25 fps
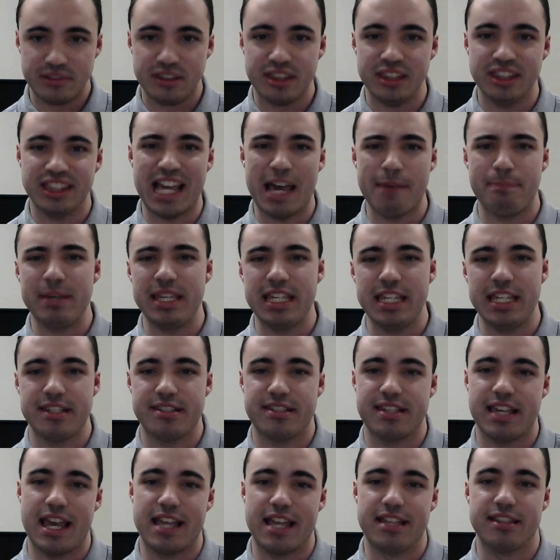That being
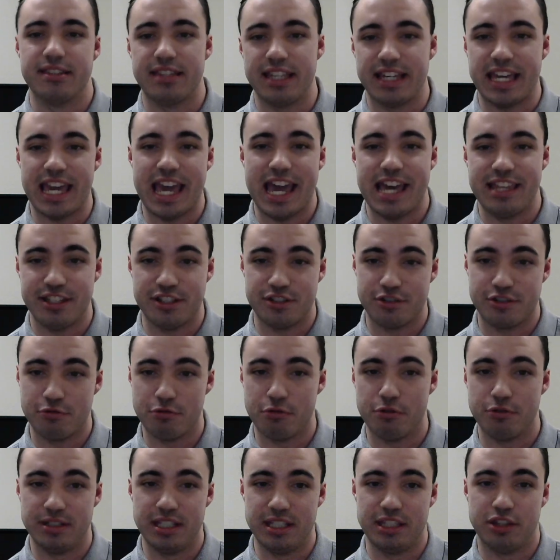said, the Catholic
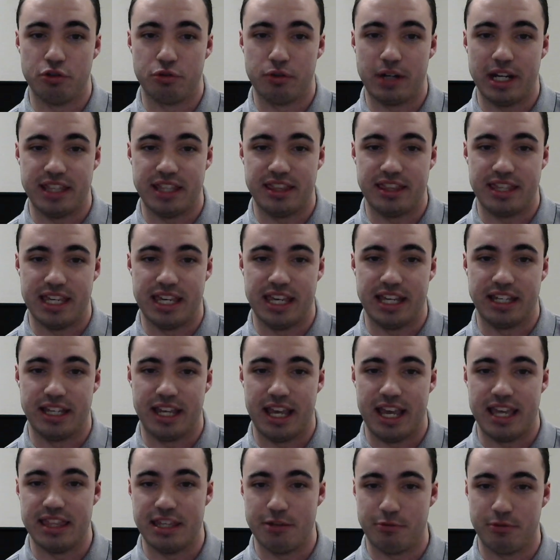school did the right thing,
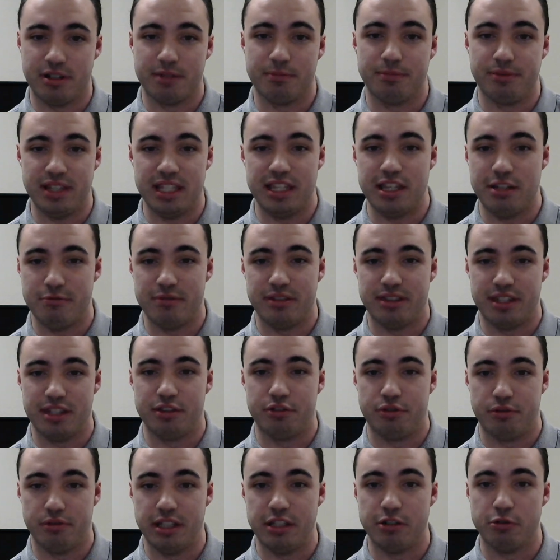and they were completely within
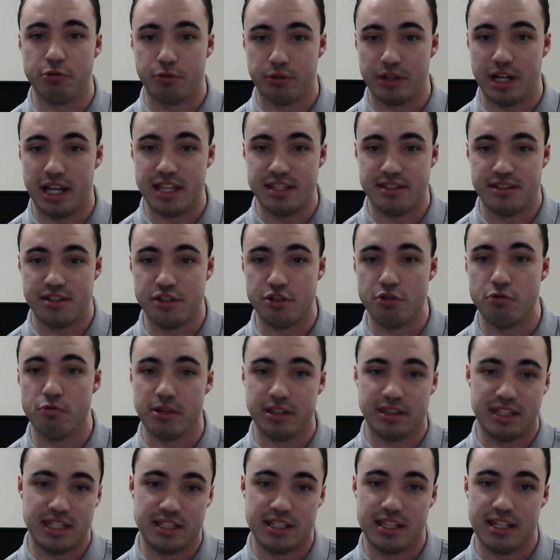their legal rights to do what
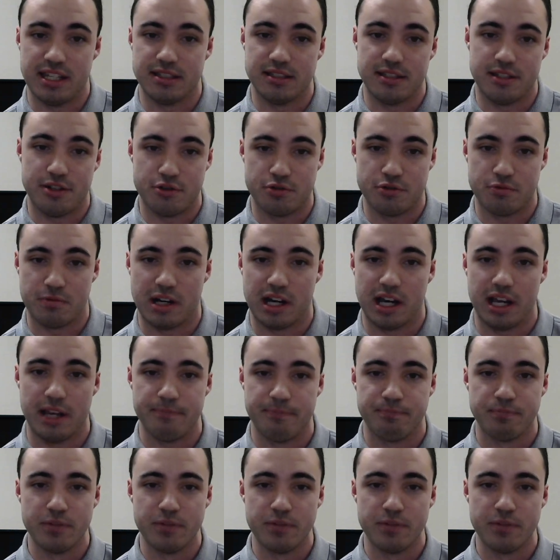they did, and here's why.